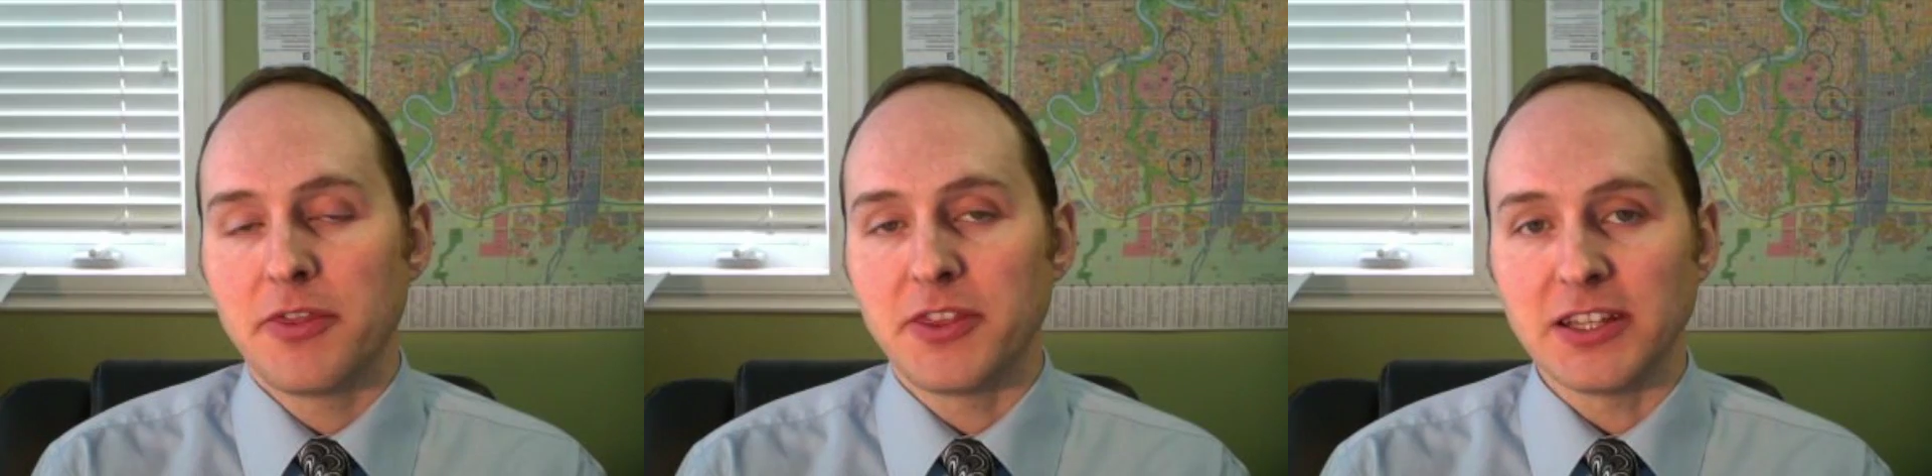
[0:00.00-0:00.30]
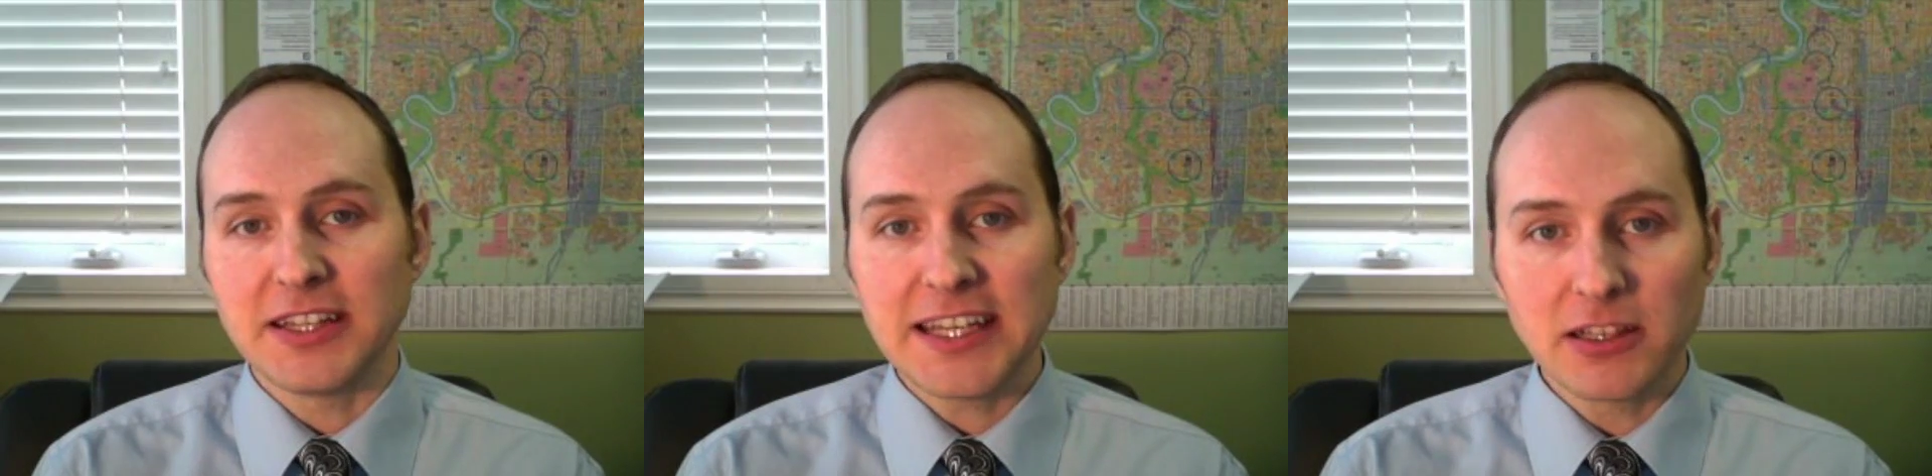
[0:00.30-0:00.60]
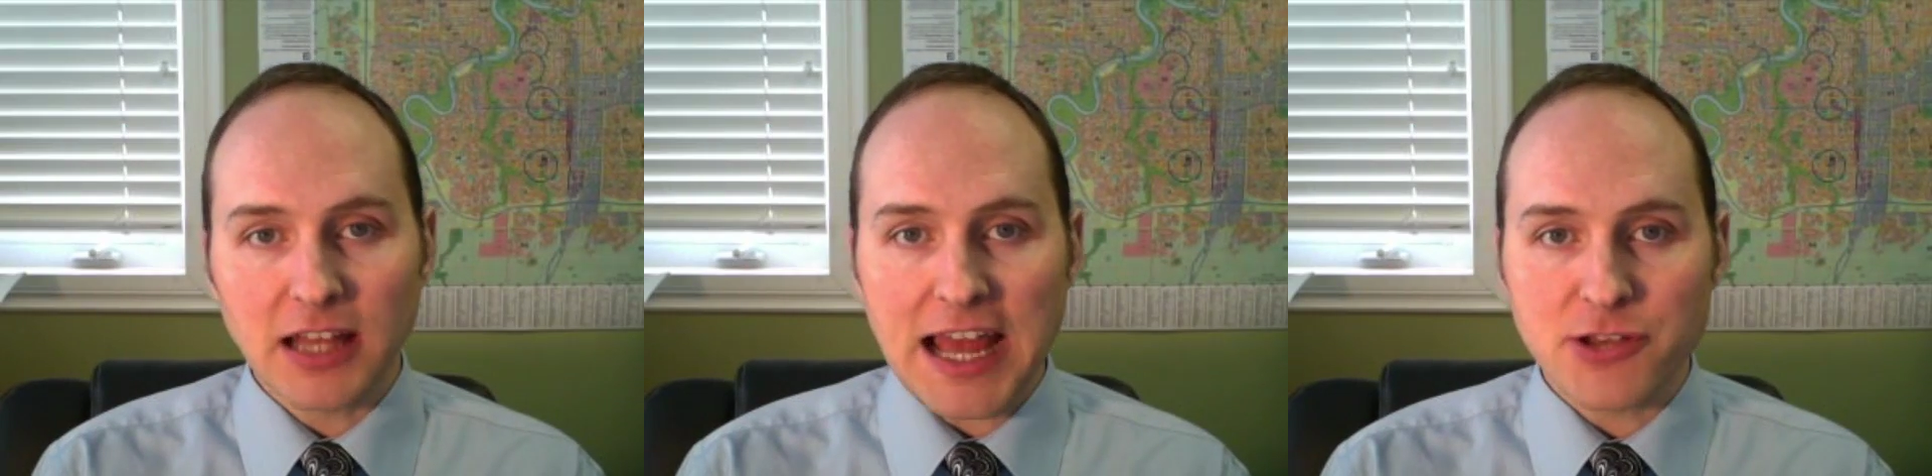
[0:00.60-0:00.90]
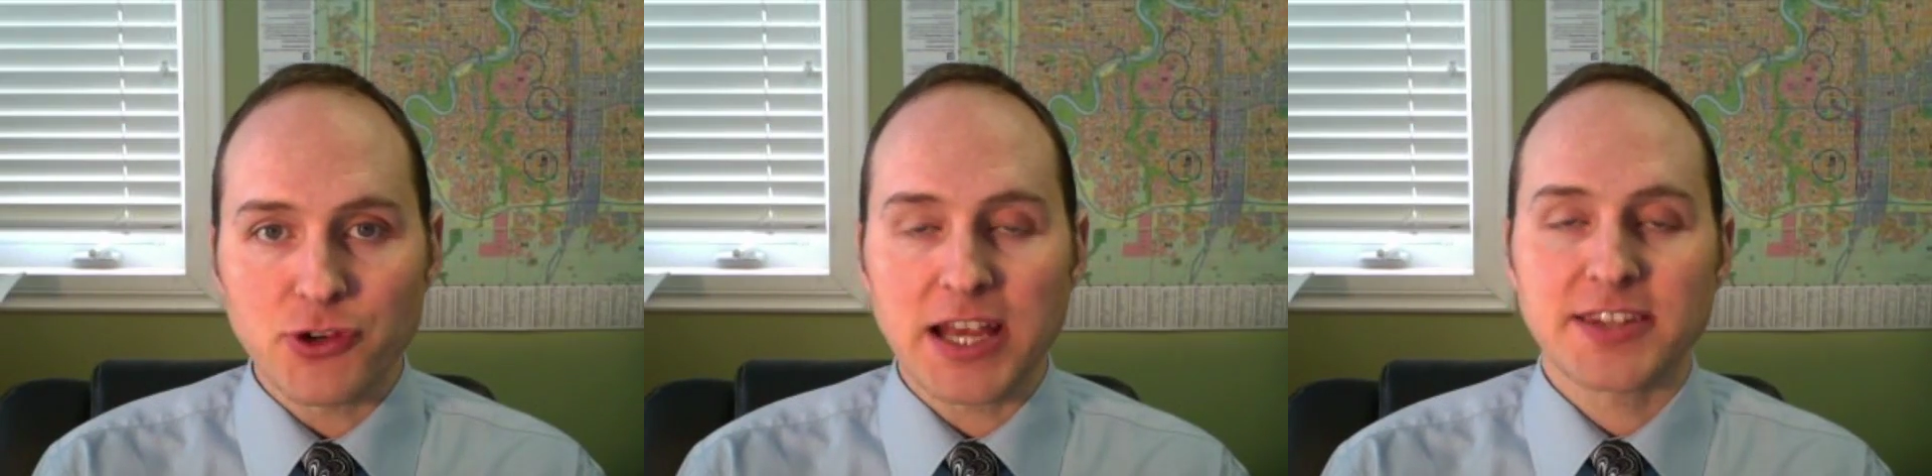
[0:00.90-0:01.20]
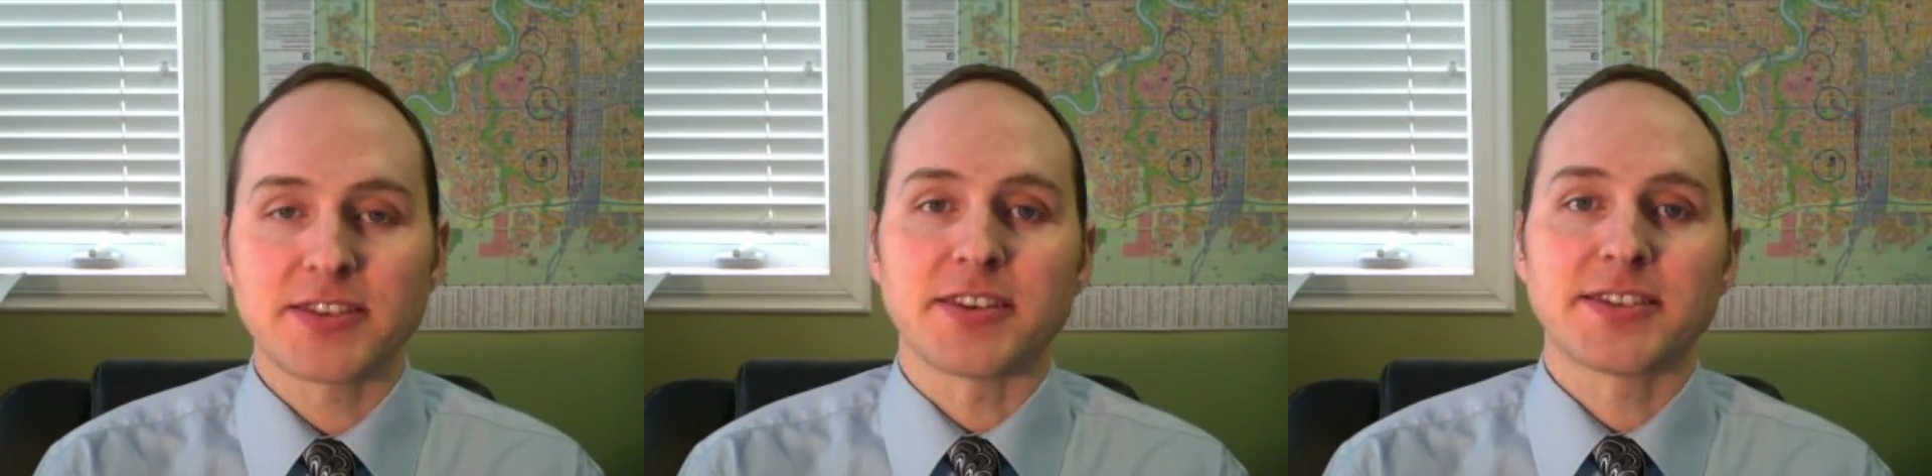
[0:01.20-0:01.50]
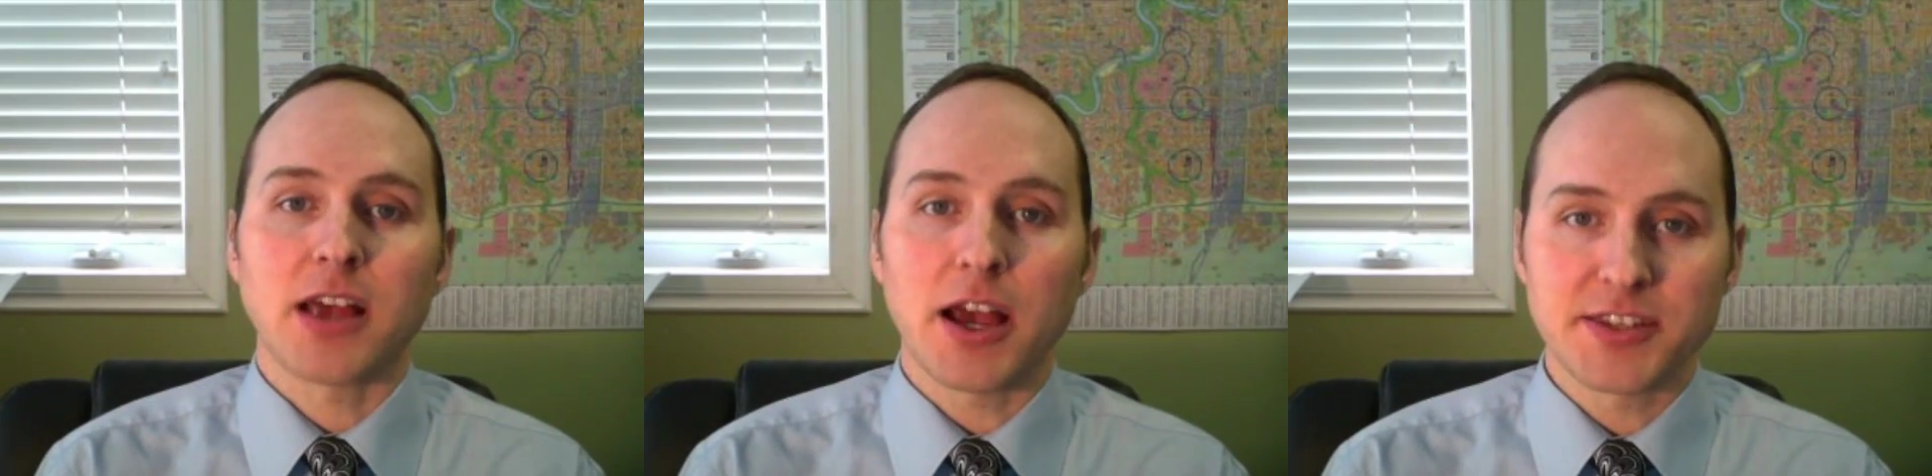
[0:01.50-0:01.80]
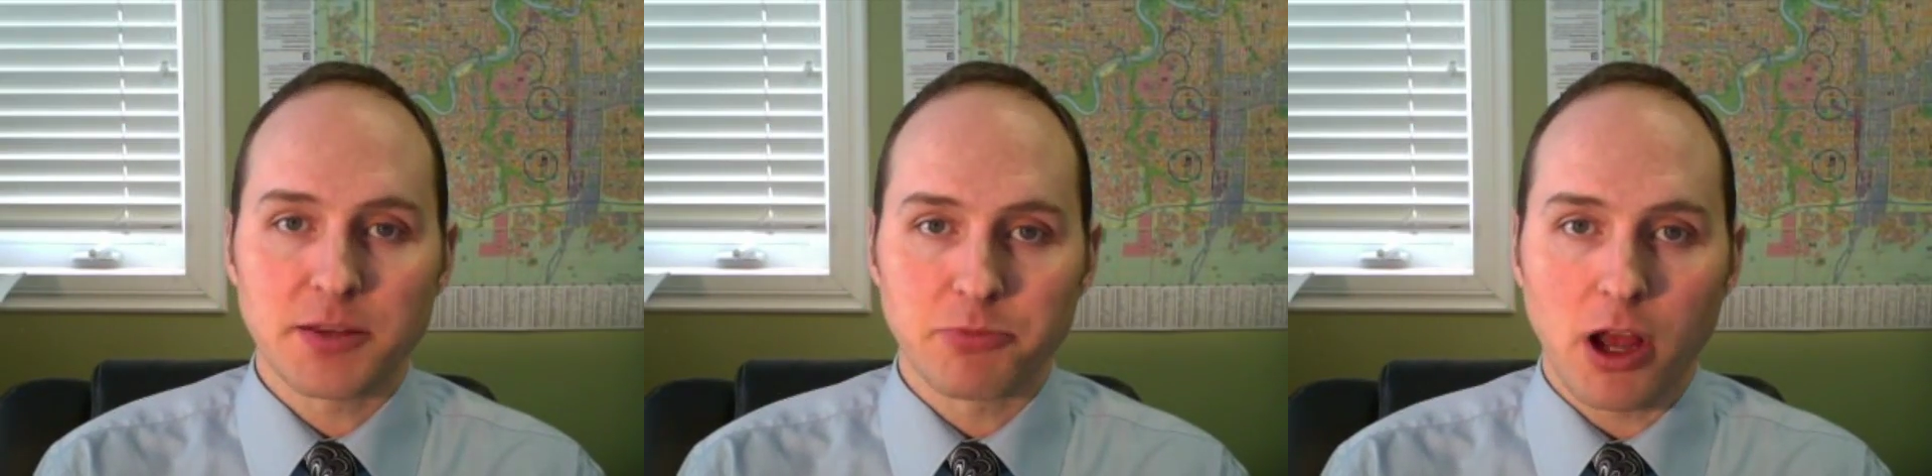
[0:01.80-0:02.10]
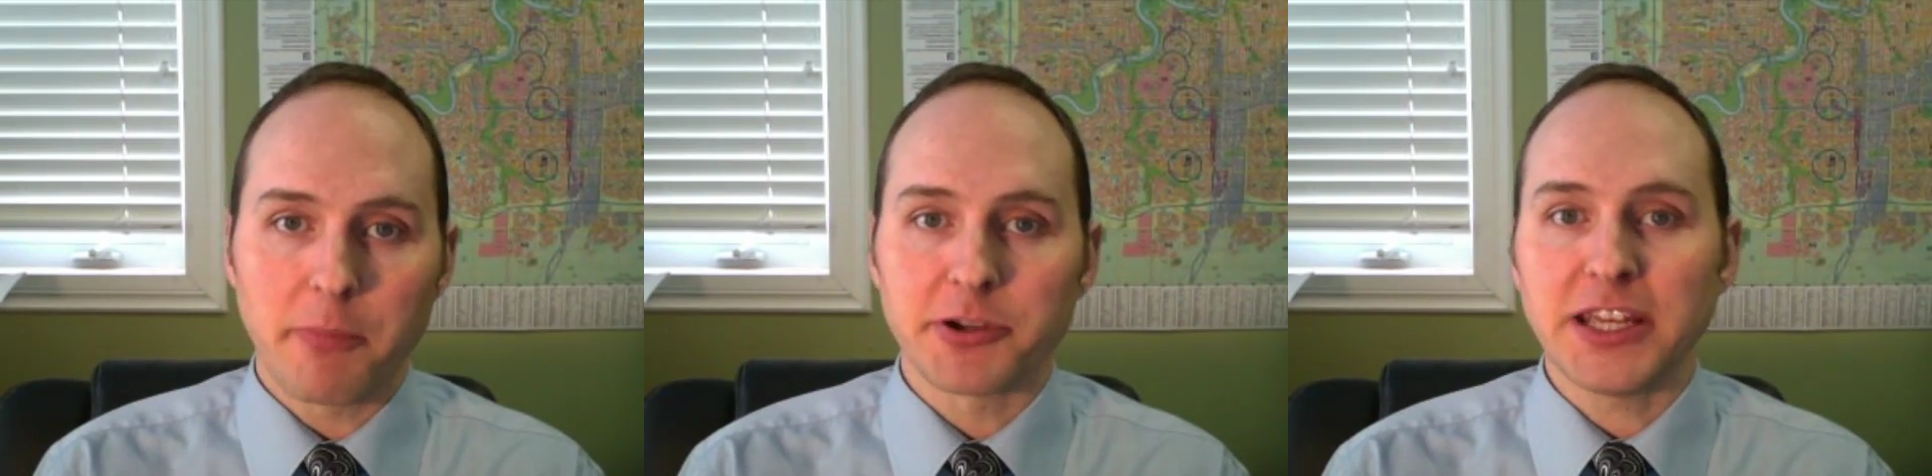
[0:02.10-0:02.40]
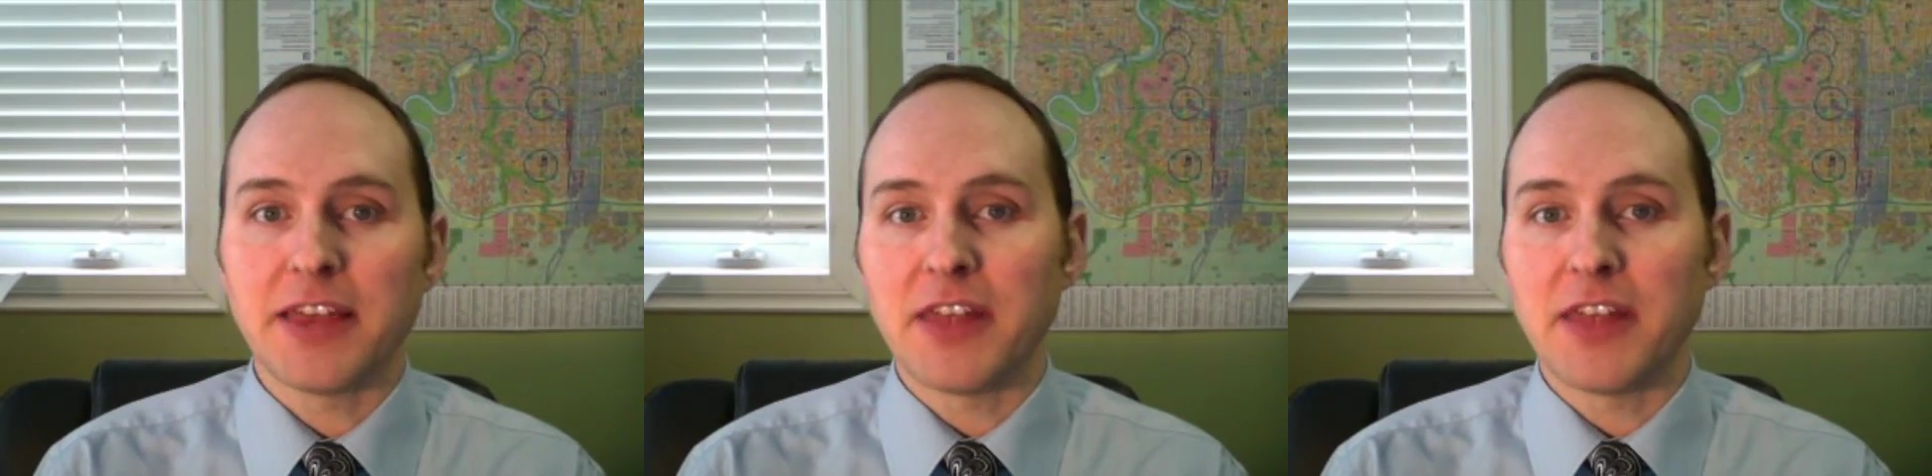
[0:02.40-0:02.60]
the legal address, the size of the property,